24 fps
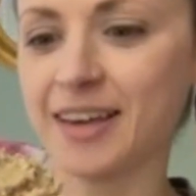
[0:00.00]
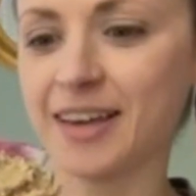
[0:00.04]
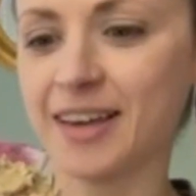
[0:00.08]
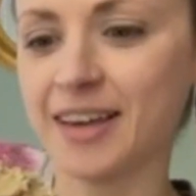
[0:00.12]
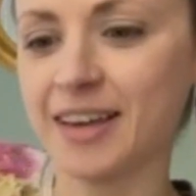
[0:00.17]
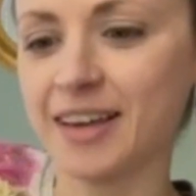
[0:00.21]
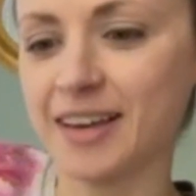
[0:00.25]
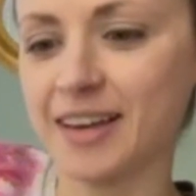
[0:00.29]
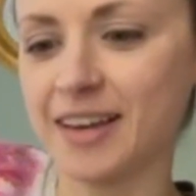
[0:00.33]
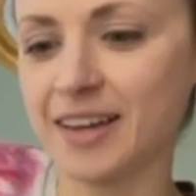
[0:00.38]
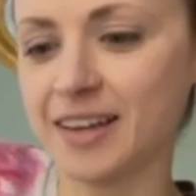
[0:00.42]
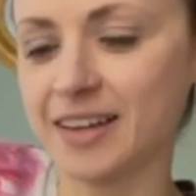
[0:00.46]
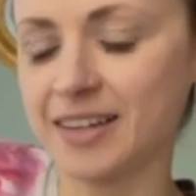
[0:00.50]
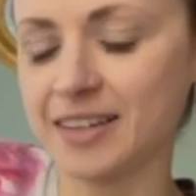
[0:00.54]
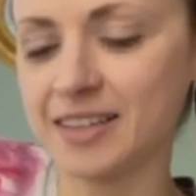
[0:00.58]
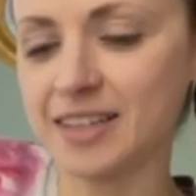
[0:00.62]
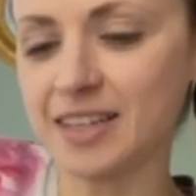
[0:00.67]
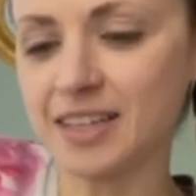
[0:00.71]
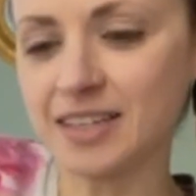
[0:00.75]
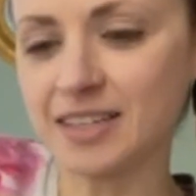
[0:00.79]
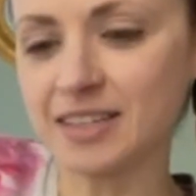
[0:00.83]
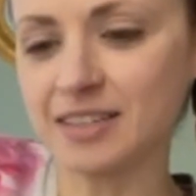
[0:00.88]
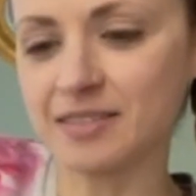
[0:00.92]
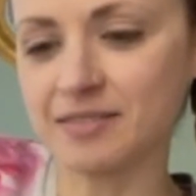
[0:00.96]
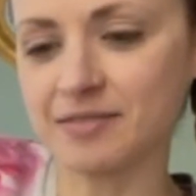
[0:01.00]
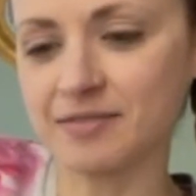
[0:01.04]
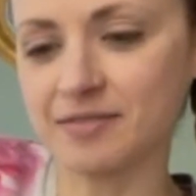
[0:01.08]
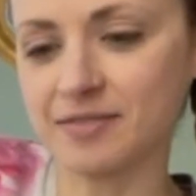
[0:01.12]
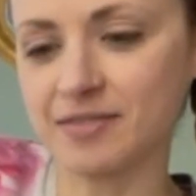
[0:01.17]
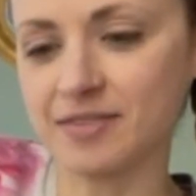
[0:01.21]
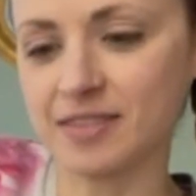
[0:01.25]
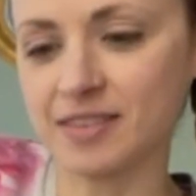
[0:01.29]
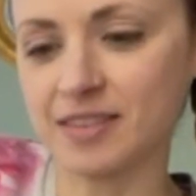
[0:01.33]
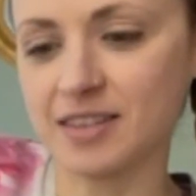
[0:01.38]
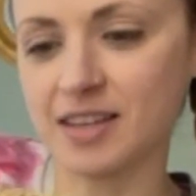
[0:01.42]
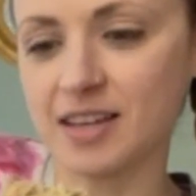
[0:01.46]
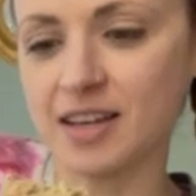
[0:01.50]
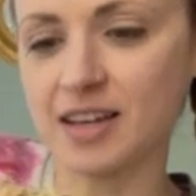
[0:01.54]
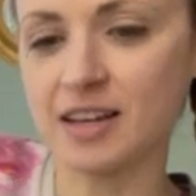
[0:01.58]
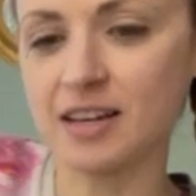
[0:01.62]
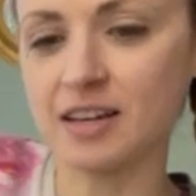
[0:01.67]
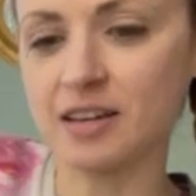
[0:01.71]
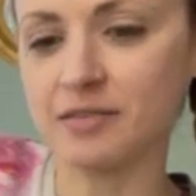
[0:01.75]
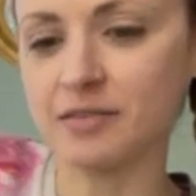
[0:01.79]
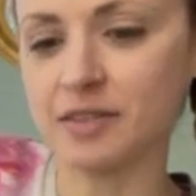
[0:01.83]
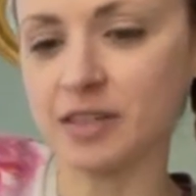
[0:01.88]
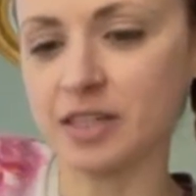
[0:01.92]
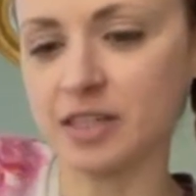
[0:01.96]
And yes, I
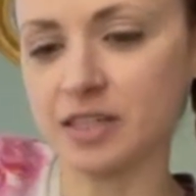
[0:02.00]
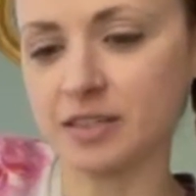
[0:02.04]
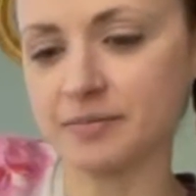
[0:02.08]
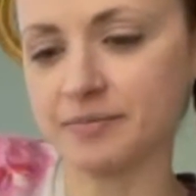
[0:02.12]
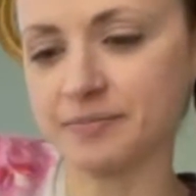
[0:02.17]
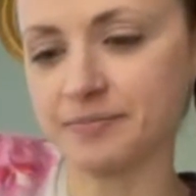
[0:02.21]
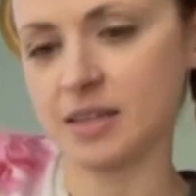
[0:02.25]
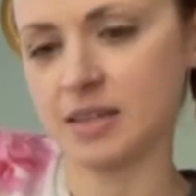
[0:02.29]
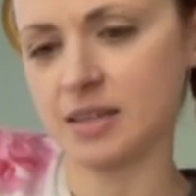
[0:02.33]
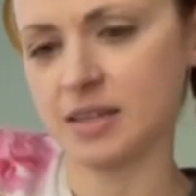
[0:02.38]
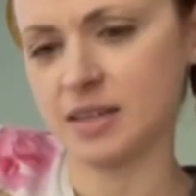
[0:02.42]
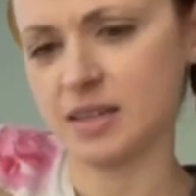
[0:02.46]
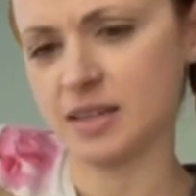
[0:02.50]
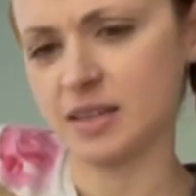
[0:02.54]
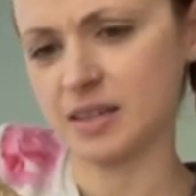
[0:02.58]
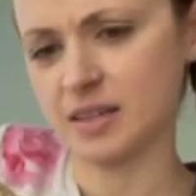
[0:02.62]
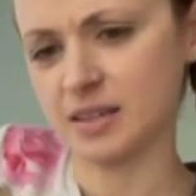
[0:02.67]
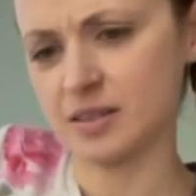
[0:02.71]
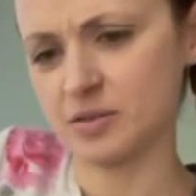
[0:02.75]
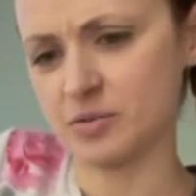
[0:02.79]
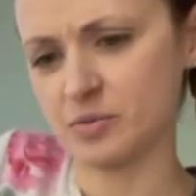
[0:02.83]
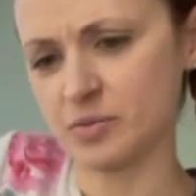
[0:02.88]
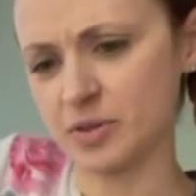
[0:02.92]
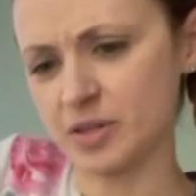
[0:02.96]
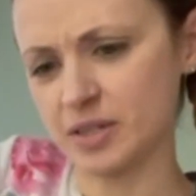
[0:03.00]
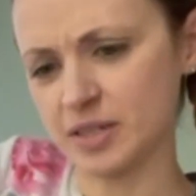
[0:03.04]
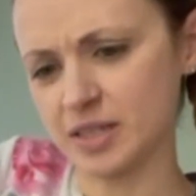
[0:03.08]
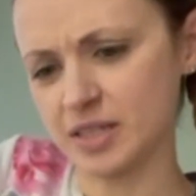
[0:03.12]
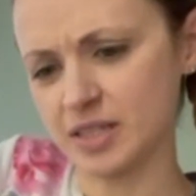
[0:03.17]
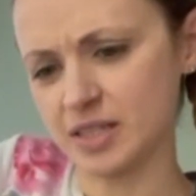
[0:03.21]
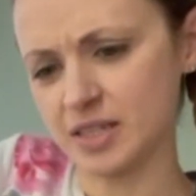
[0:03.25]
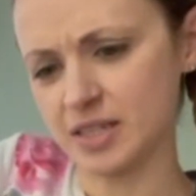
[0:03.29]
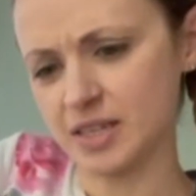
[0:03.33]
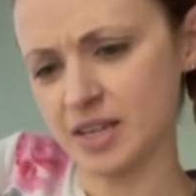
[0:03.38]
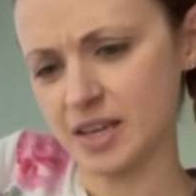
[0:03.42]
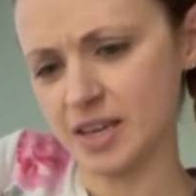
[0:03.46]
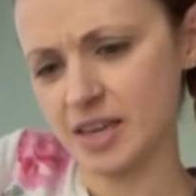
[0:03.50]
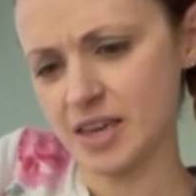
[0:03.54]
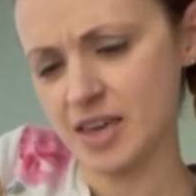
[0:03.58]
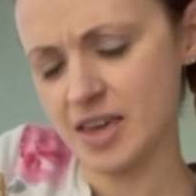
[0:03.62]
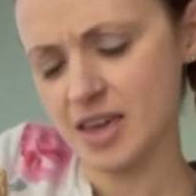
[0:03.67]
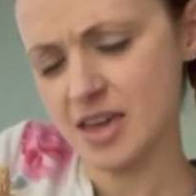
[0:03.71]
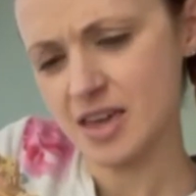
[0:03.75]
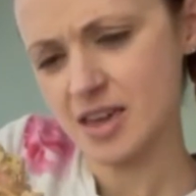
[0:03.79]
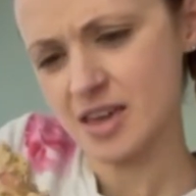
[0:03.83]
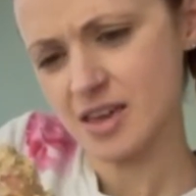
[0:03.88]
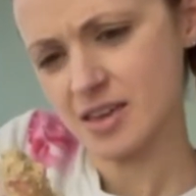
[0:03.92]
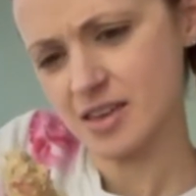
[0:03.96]
love it. It's really
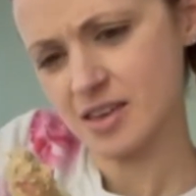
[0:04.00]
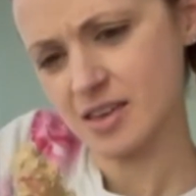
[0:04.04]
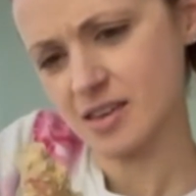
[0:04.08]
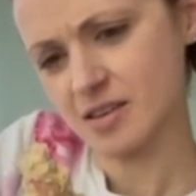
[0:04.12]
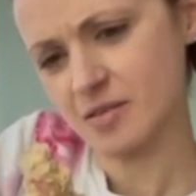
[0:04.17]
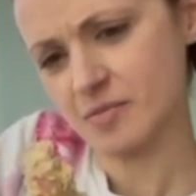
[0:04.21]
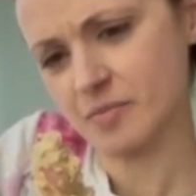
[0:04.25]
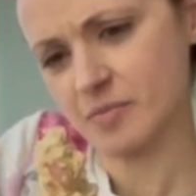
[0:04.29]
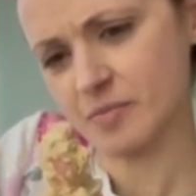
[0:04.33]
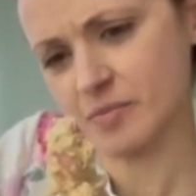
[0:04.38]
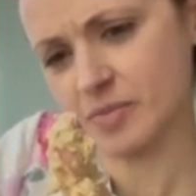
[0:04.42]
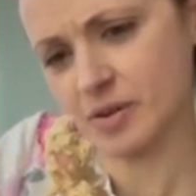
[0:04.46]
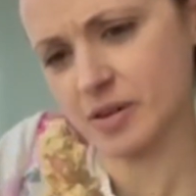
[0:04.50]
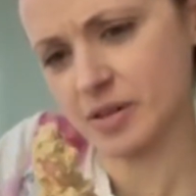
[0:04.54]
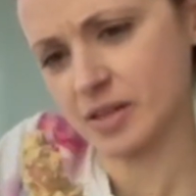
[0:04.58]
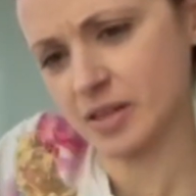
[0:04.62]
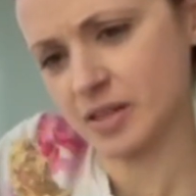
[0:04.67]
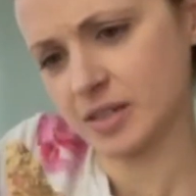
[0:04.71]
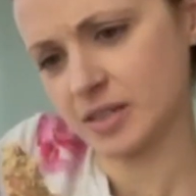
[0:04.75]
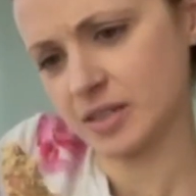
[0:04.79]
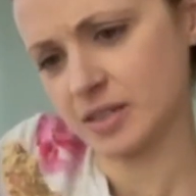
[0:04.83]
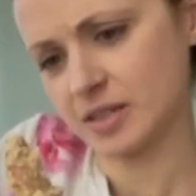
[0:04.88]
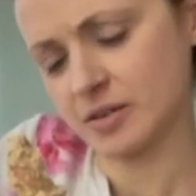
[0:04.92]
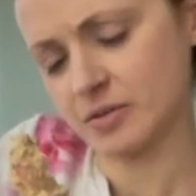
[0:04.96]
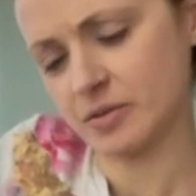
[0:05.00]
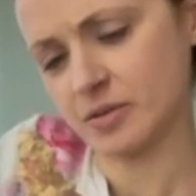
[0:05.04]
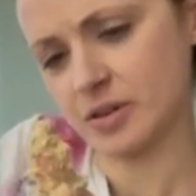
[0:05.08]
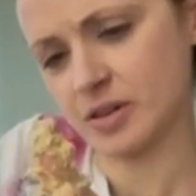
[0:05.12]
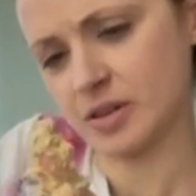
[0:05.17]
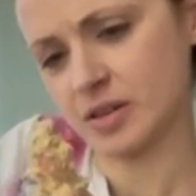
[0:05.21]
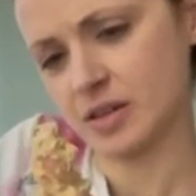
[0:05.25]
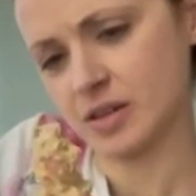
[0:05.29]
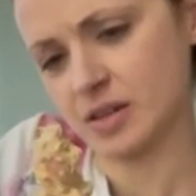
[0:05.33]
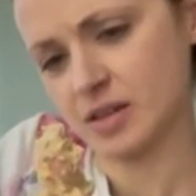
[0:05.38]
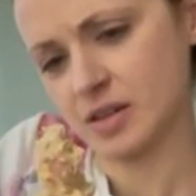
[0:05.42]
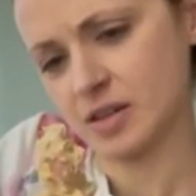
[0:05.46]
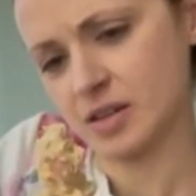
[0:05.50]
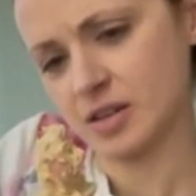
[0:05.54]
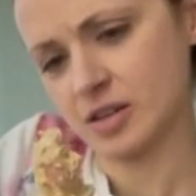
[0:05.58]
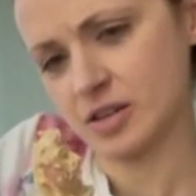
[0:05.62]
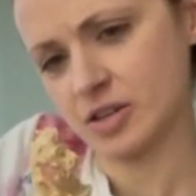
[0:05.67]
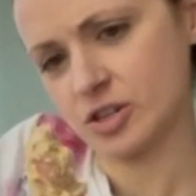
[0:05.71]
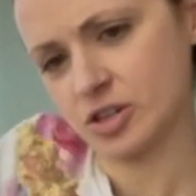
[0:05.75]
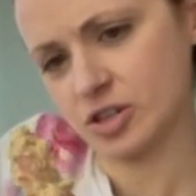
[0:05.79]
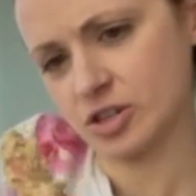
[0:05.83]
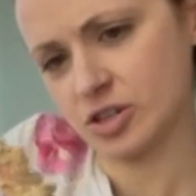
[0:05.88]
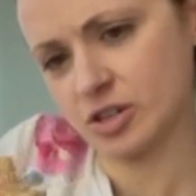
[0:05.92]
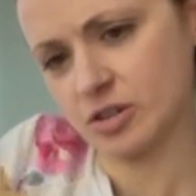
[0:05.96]
sticky, but that's how it
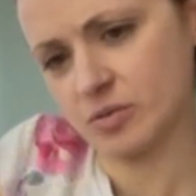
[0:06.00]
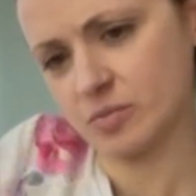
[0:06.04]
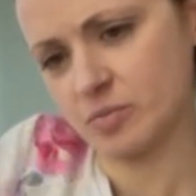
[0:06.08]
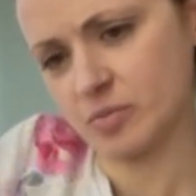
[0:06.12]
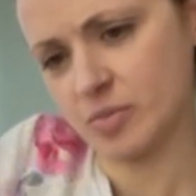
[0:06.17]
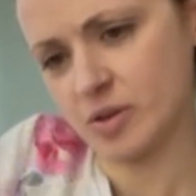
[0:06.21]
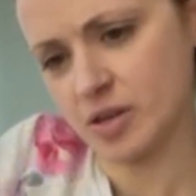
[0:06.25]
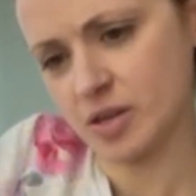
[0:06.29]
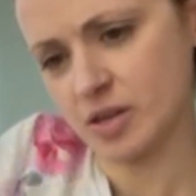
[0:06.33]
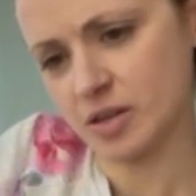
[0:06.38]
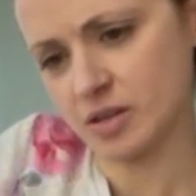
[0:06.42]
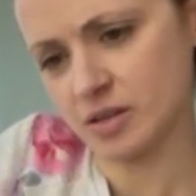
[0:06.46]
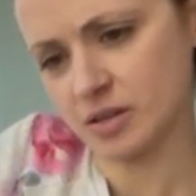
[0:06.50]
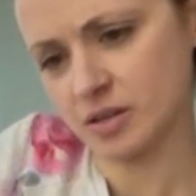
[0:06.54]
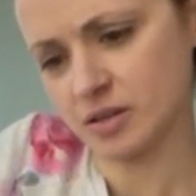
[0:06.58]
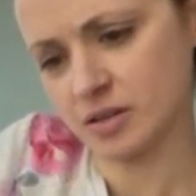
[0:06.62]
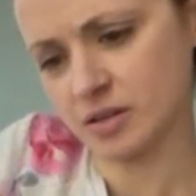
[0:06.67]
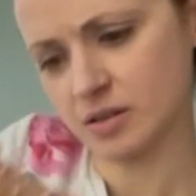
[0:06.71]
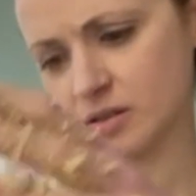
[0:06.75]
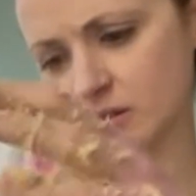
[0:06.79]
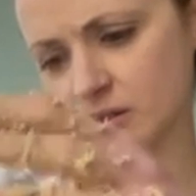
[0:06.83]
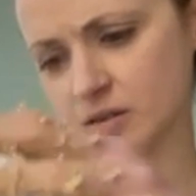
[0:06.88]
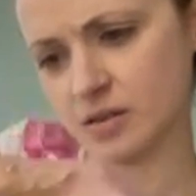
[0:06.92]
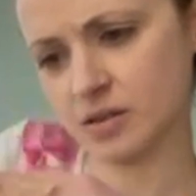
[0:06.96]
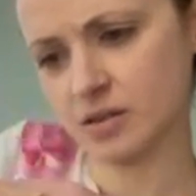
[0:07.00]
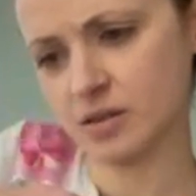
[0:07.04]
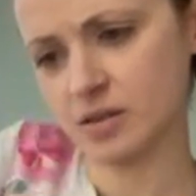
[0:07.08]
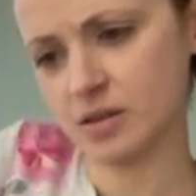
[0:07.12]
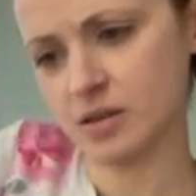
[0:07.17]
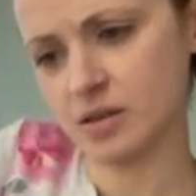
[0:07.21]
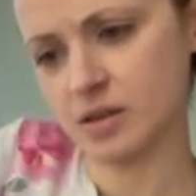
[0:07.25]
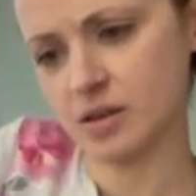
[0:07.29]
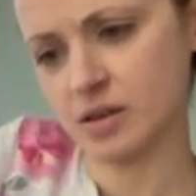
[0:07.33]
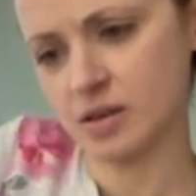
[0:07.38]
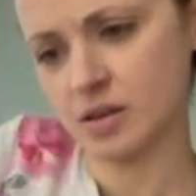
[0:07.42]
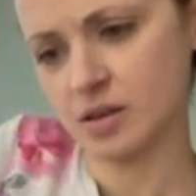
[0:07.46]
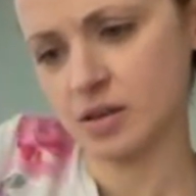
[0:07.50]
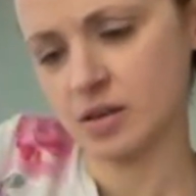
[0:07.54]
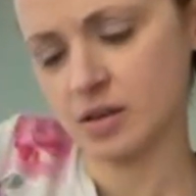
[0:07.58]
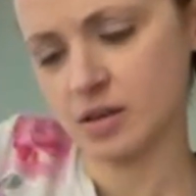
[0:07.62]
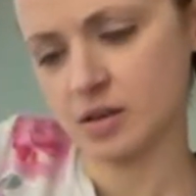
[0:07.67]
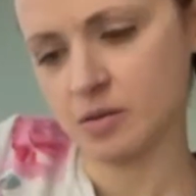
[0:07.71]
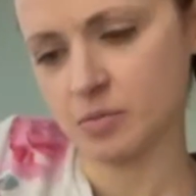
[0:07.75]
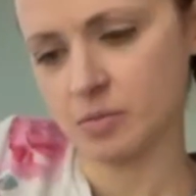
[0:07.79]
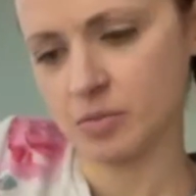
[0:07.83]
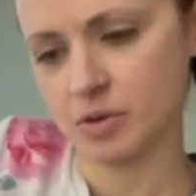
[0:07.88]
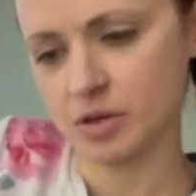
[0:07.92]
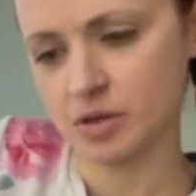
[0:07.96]
should be,
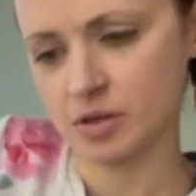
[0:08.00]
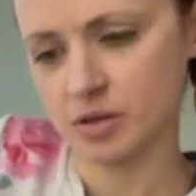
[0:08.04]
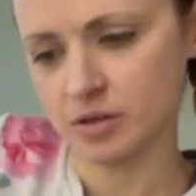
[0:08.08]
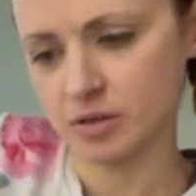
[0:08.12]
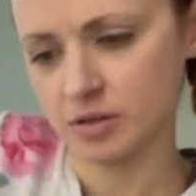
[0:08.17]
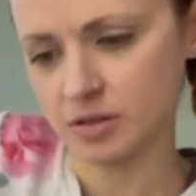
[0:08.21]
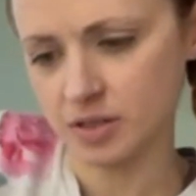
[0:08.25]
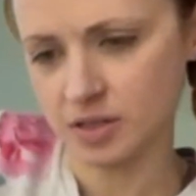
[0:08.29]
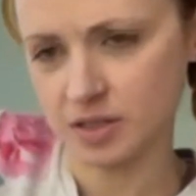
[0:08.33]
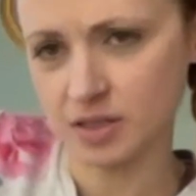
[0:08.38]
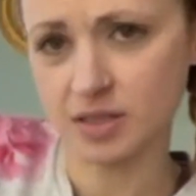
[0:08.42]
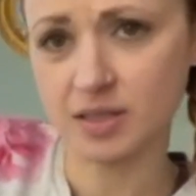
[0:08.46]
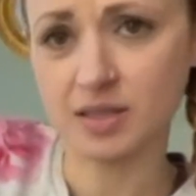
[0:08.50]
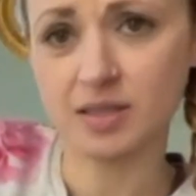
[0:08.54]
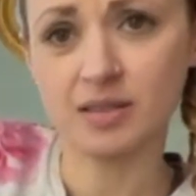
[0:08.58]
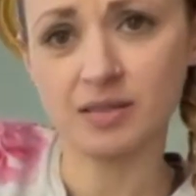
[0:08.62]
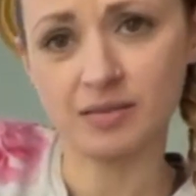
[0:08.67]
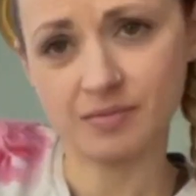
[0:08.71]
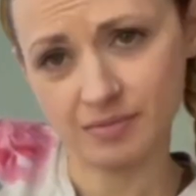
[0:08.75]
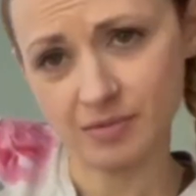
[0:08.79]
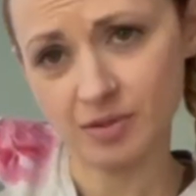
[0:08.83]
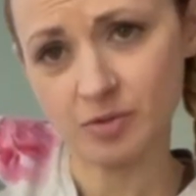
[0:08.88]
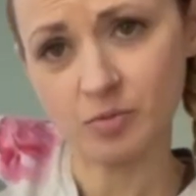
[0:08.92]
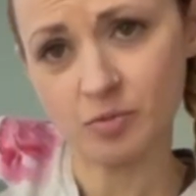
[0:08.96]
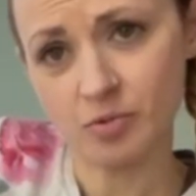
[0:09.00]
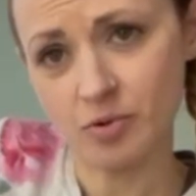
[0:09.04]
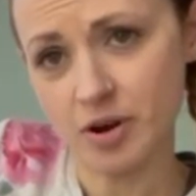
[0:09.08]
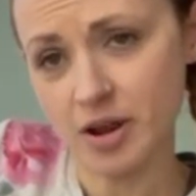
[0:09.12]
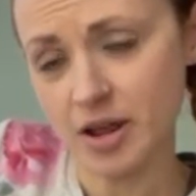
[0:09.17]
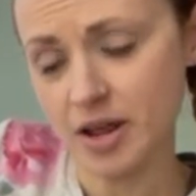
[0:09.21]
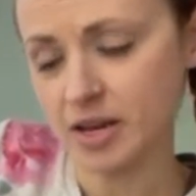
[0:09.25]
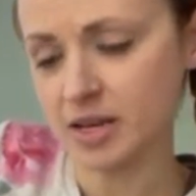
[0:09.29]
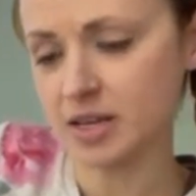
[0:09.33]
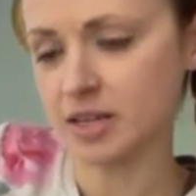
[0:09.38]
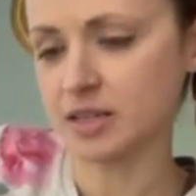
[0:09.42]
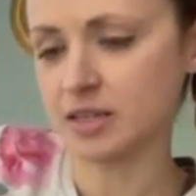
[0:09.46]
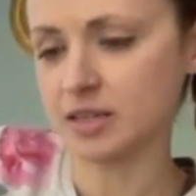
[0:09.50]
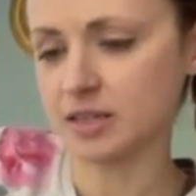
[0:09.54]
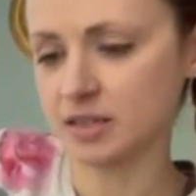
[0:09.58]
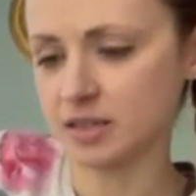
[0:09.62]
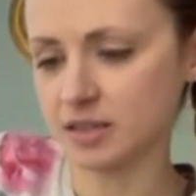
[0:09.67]
because it's a bread.